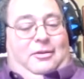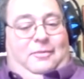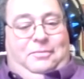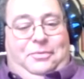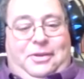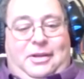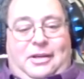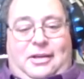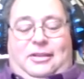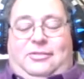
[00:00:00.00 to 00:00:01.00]
And he's
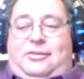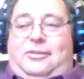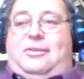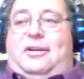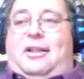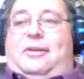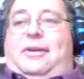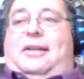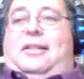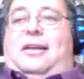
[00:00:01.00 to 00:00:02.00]
asking for
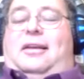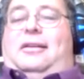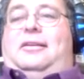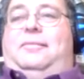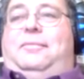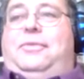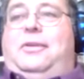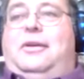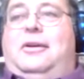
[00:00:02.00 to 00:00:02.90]
$72 million.